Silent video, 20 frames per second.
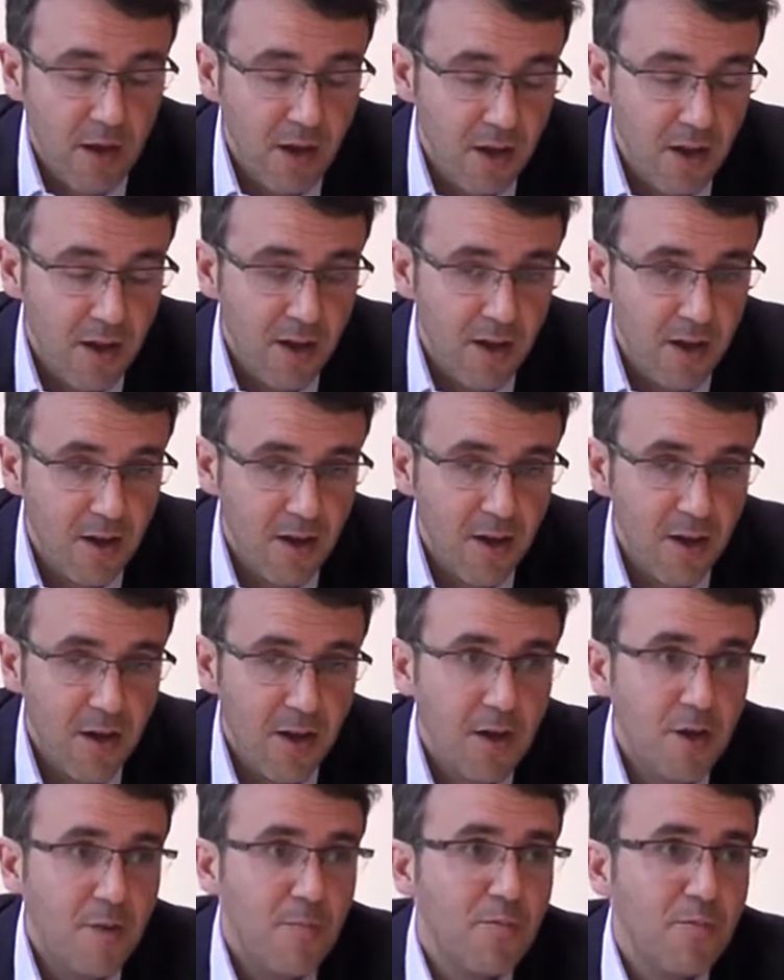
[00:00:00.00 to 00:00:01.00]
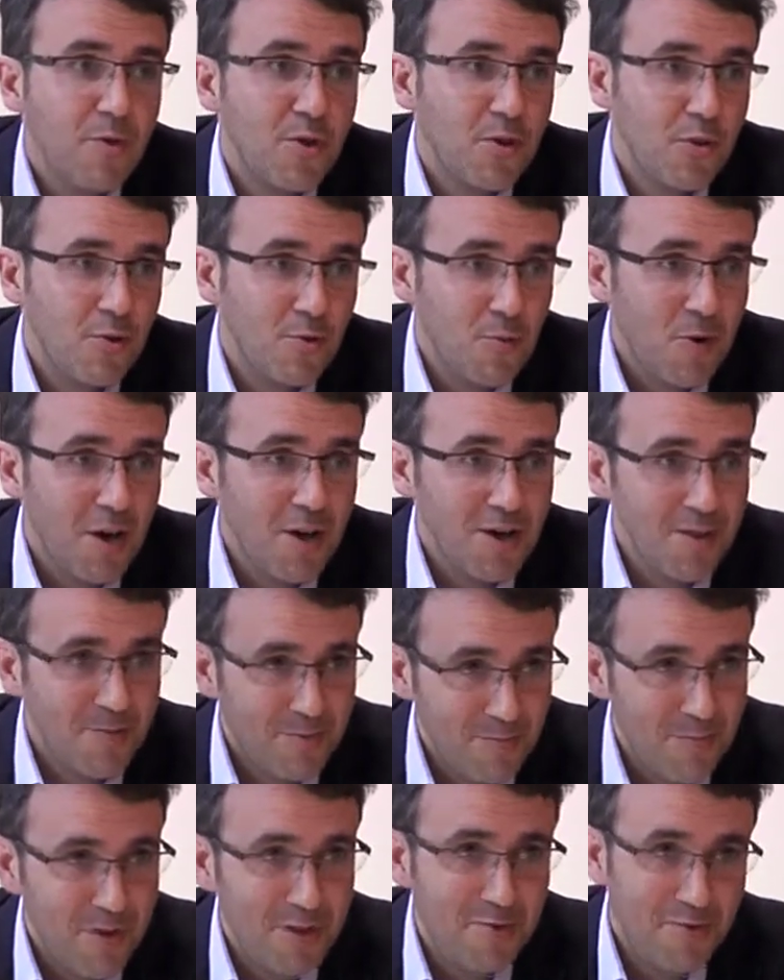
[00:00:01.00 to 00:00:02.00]

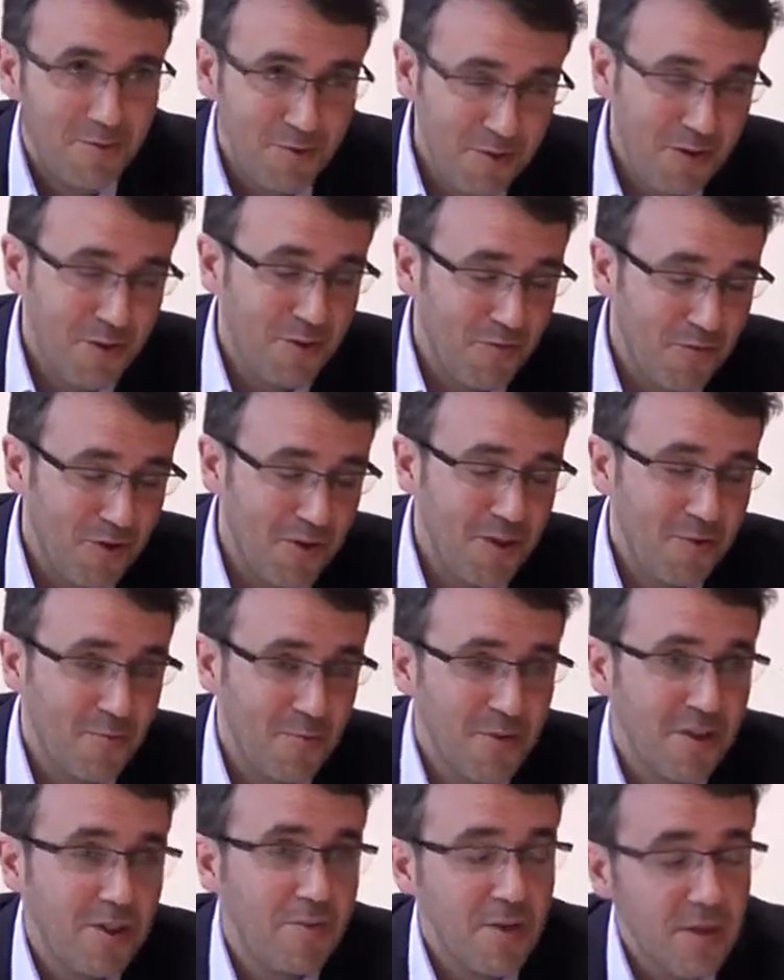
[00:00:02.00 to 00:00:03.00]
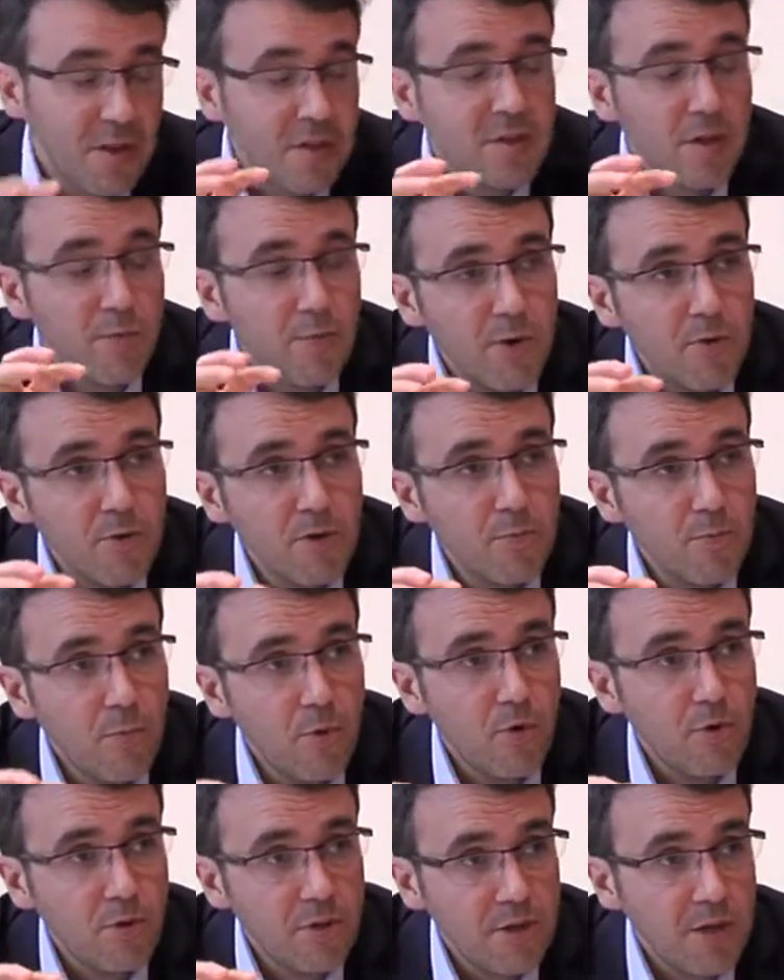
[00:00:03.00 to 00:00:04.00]
Uruguayans, please do not get offended with this, but it's a very
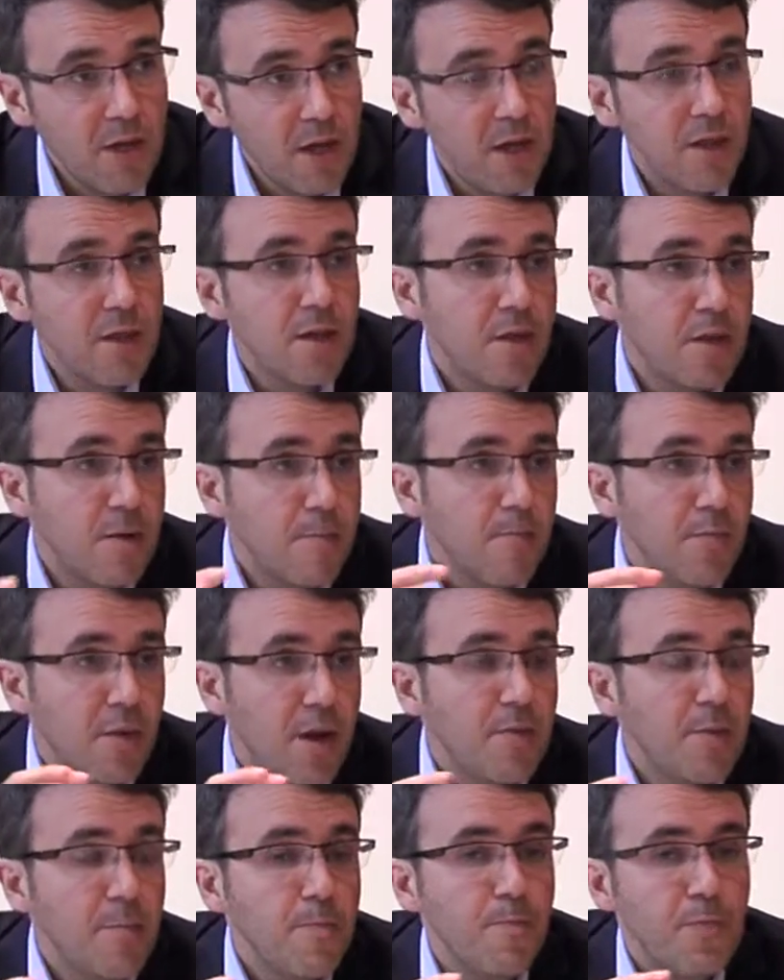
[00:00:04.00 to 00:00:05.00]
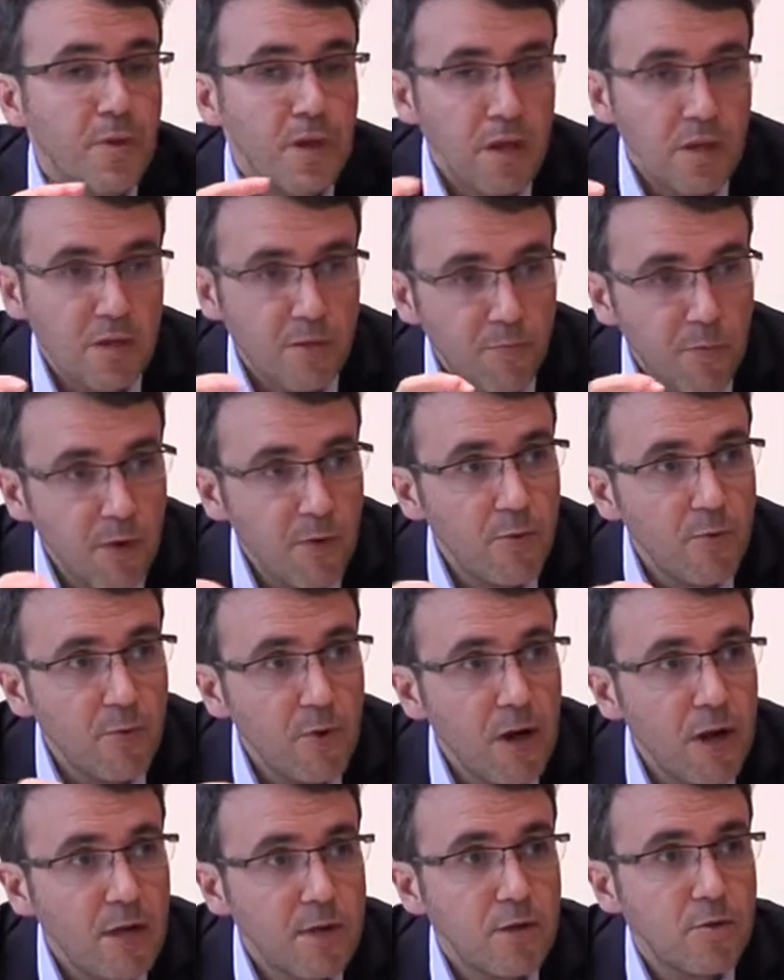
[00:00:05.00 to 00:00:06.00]
small state that it's very
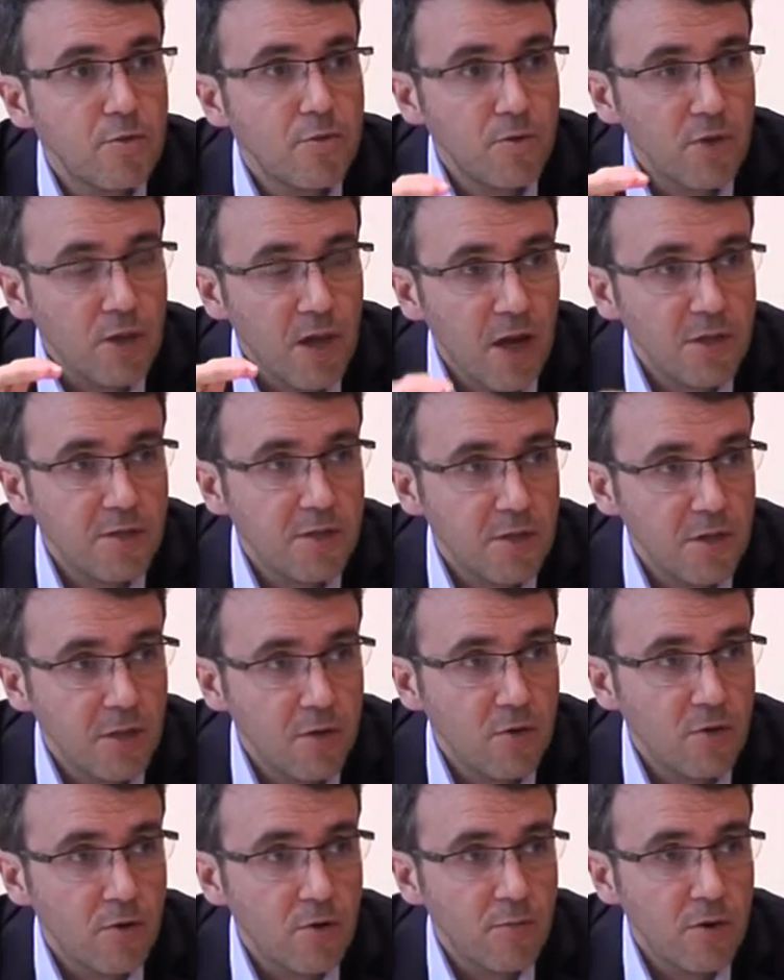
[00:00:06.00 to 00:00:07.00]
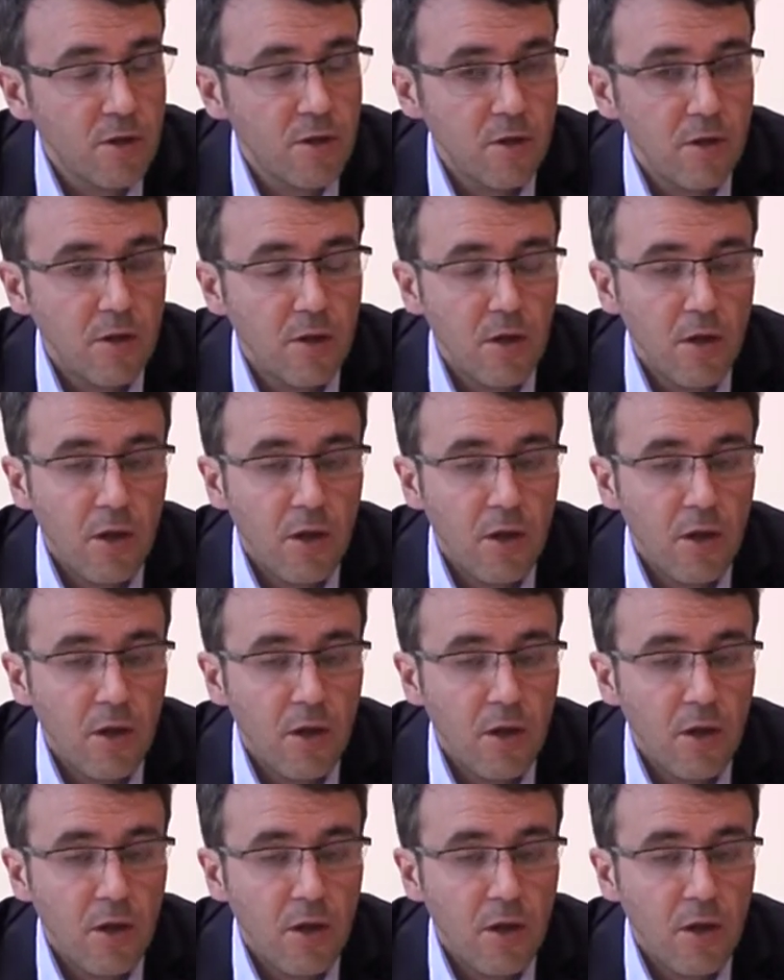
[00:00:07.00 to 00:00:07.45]
related to the Argentine economy.